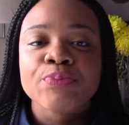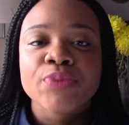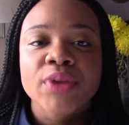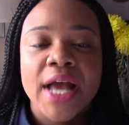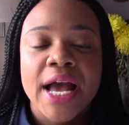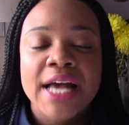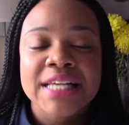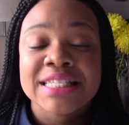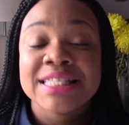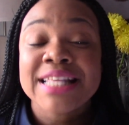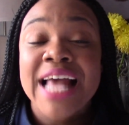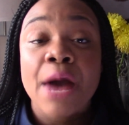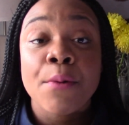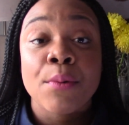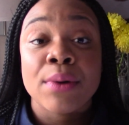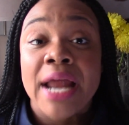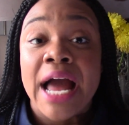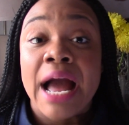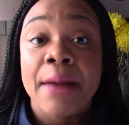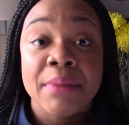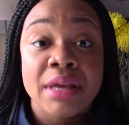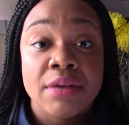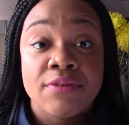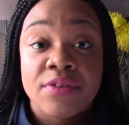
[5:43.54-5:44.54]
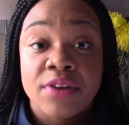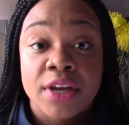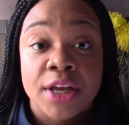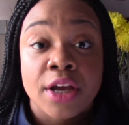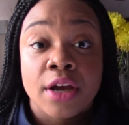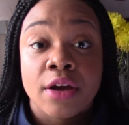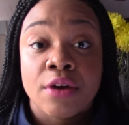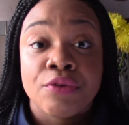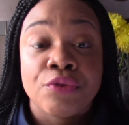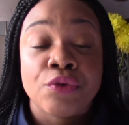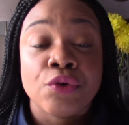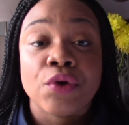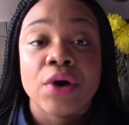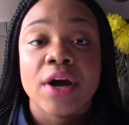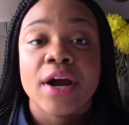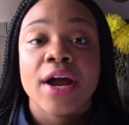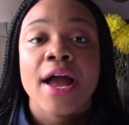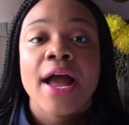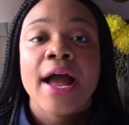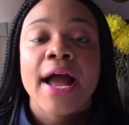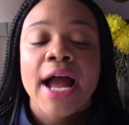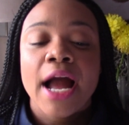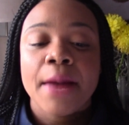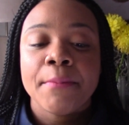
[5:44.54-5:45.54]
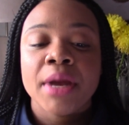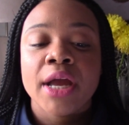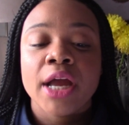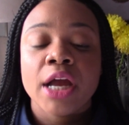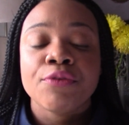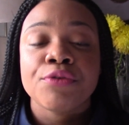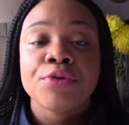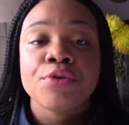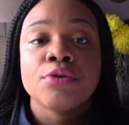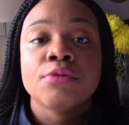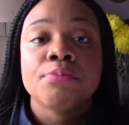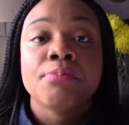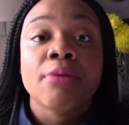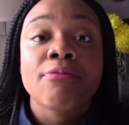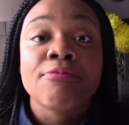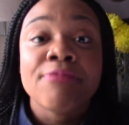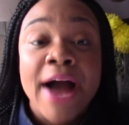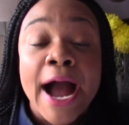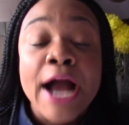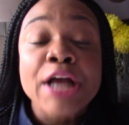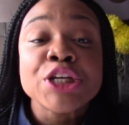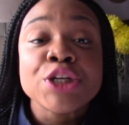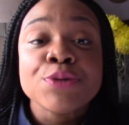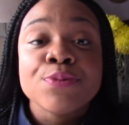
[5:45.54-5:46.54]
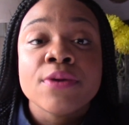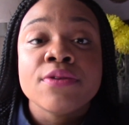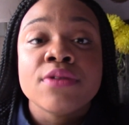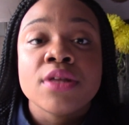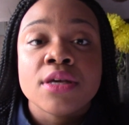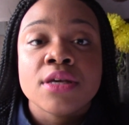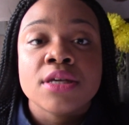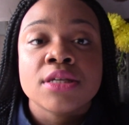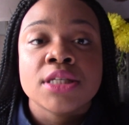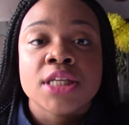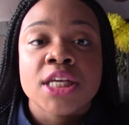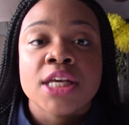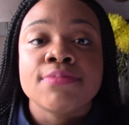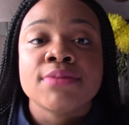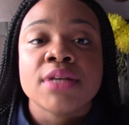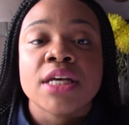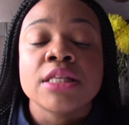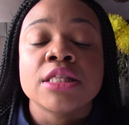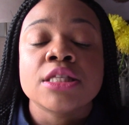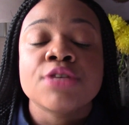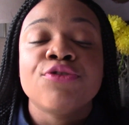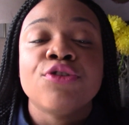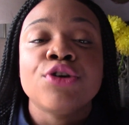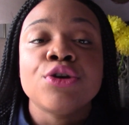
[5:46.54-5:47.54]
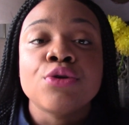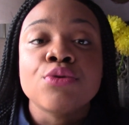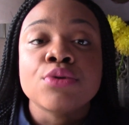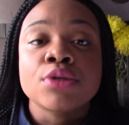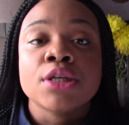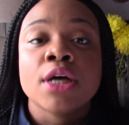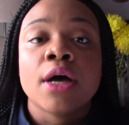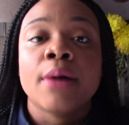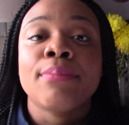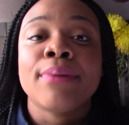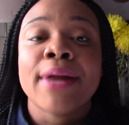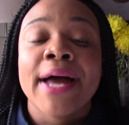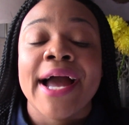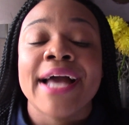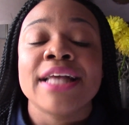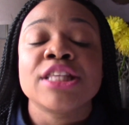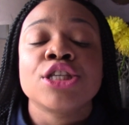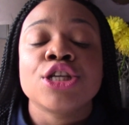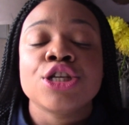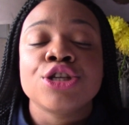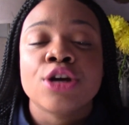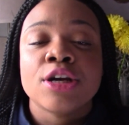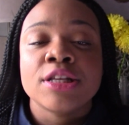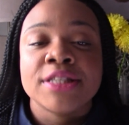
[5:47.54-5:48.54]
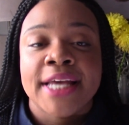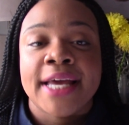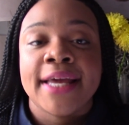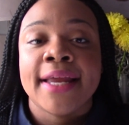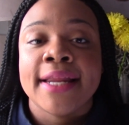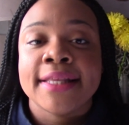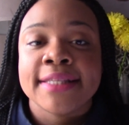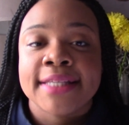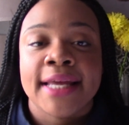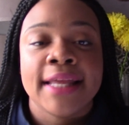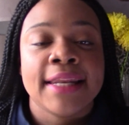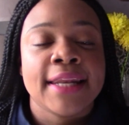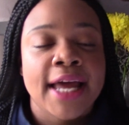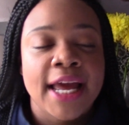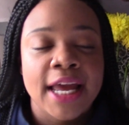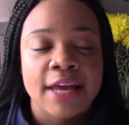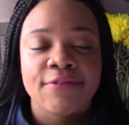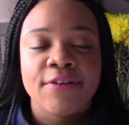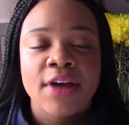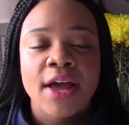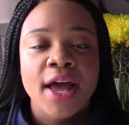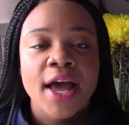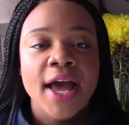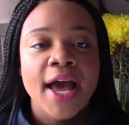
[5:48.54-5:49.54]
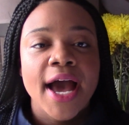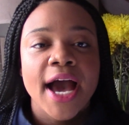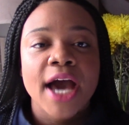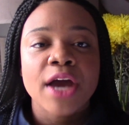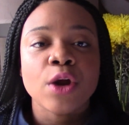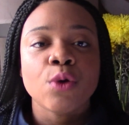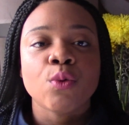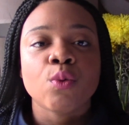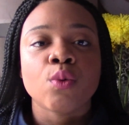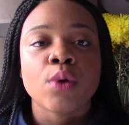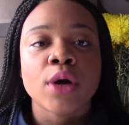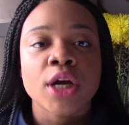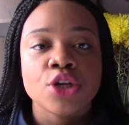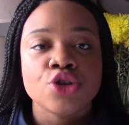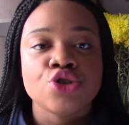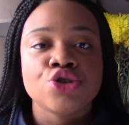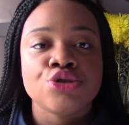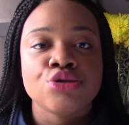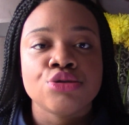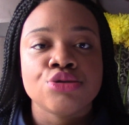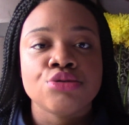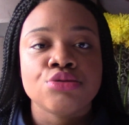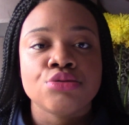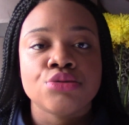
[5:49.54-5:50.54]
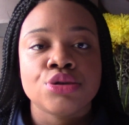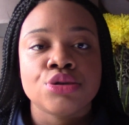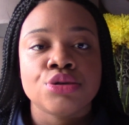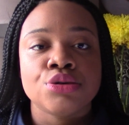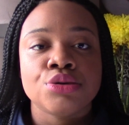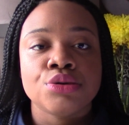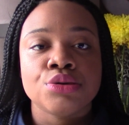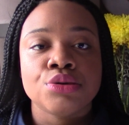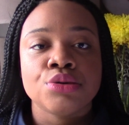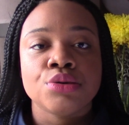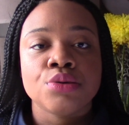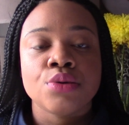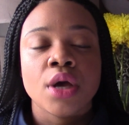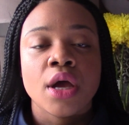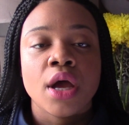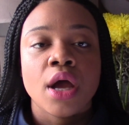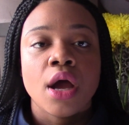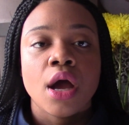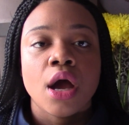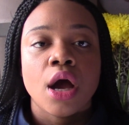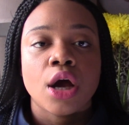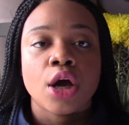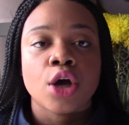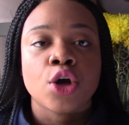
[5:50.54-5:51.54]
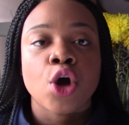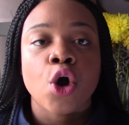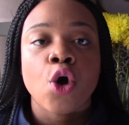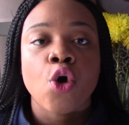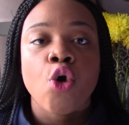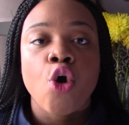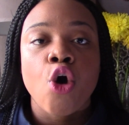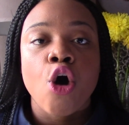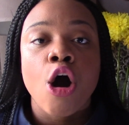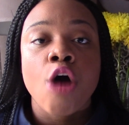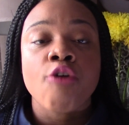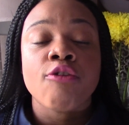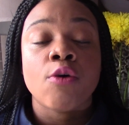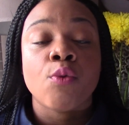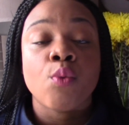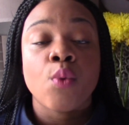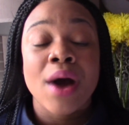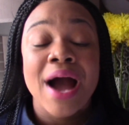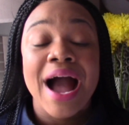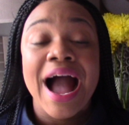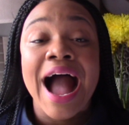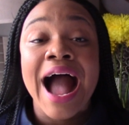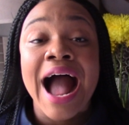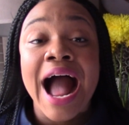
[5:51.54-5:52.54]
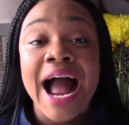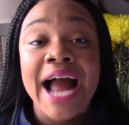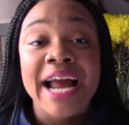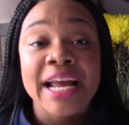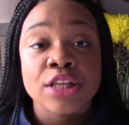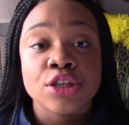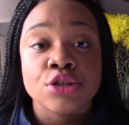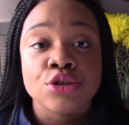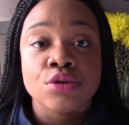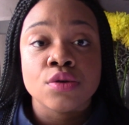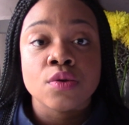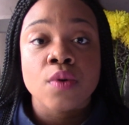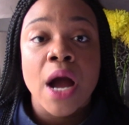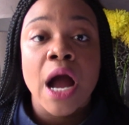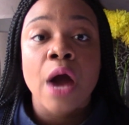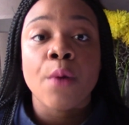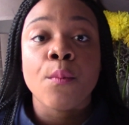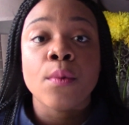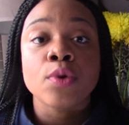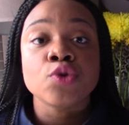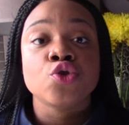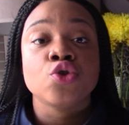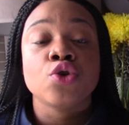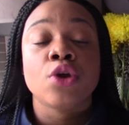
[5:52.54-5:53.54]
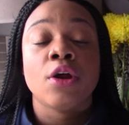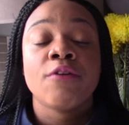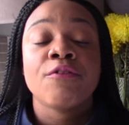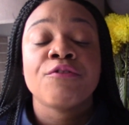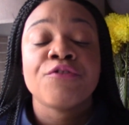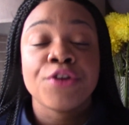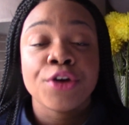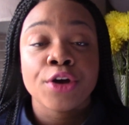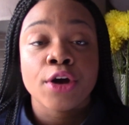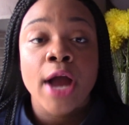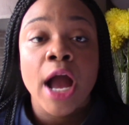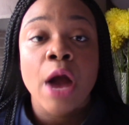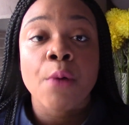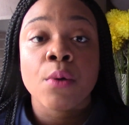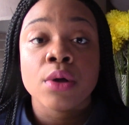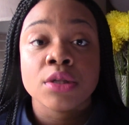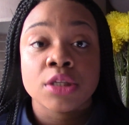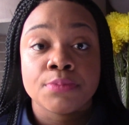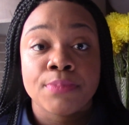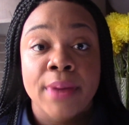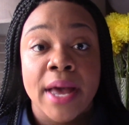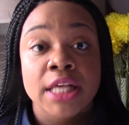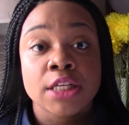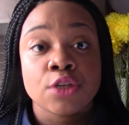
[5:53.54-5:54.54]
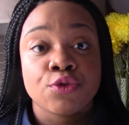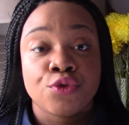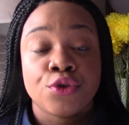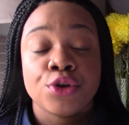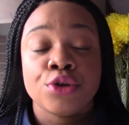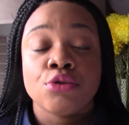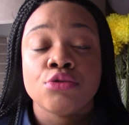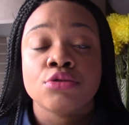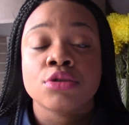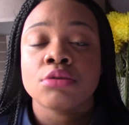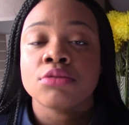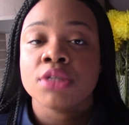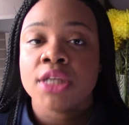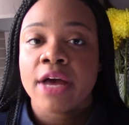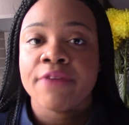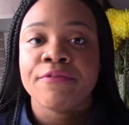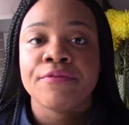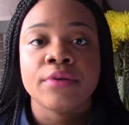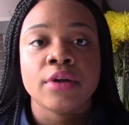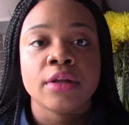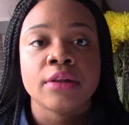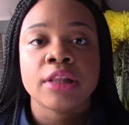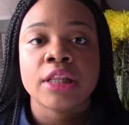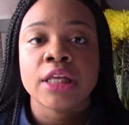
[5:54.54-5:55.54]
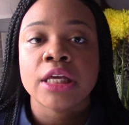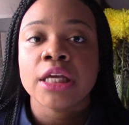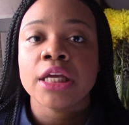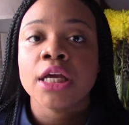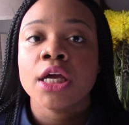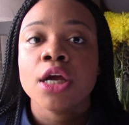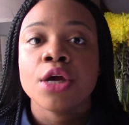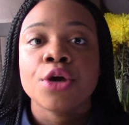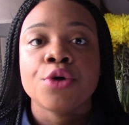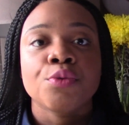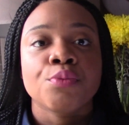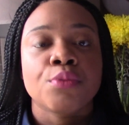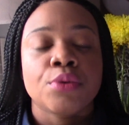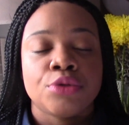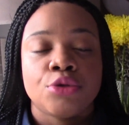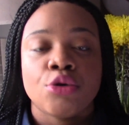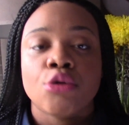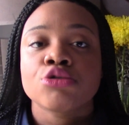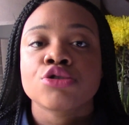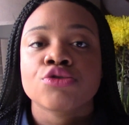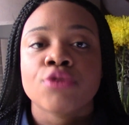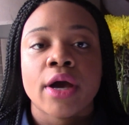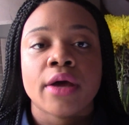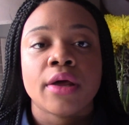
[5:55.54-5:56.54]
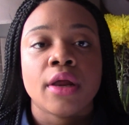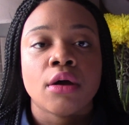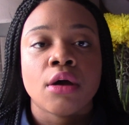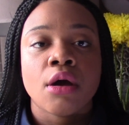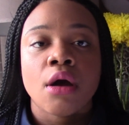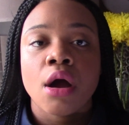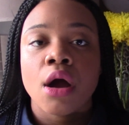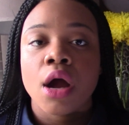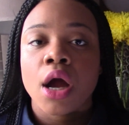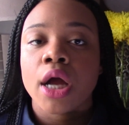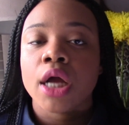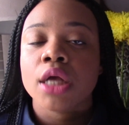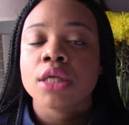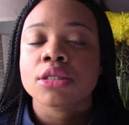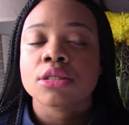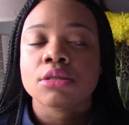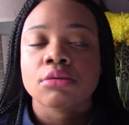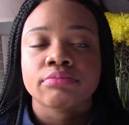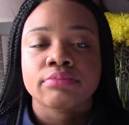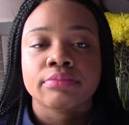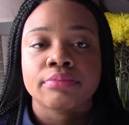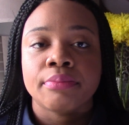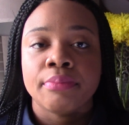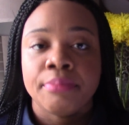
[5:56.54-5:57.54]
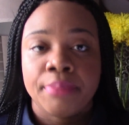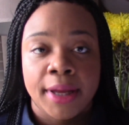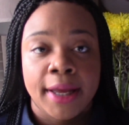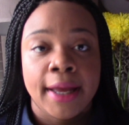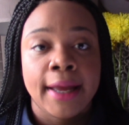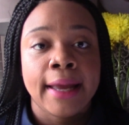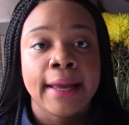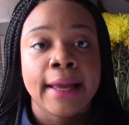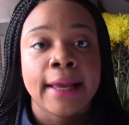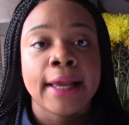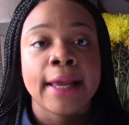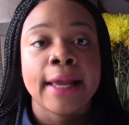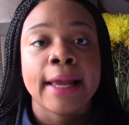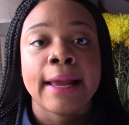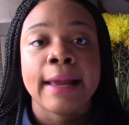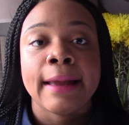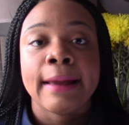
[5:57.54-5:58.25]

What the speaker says: That's not what I'm even here for. I'm here for you to provide you with these tips and for you to apply to your day-to-day life. I don't want you to go off of what I do. I want you to figure out what's best for you. So definitely with those credit cards, pay